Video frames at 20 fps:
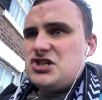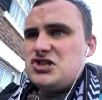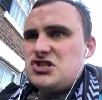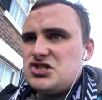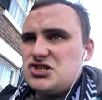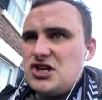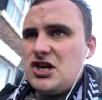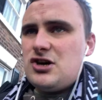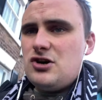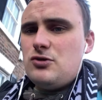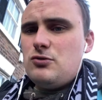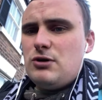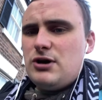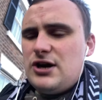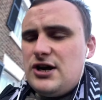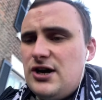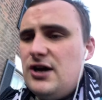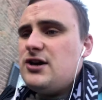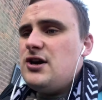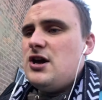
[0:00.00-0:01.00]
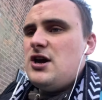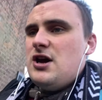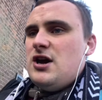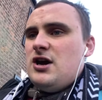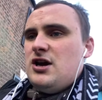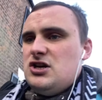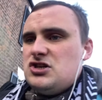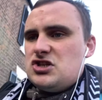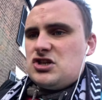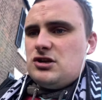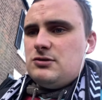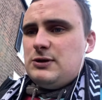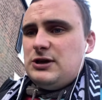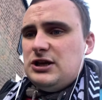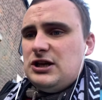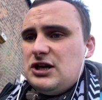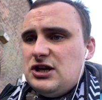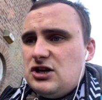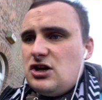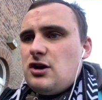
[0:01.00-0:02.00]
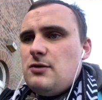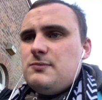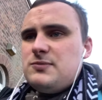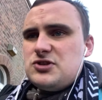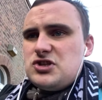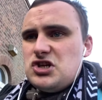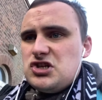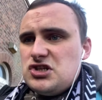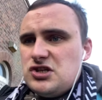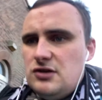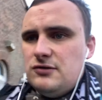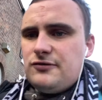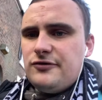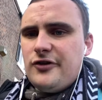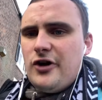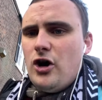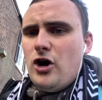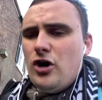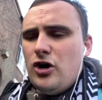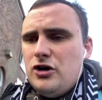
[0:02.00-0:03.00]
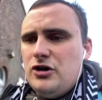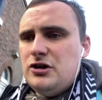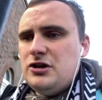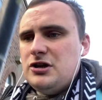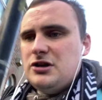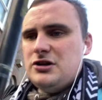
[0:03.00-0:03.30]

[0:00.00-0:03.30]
So uh, there's going to be a competition for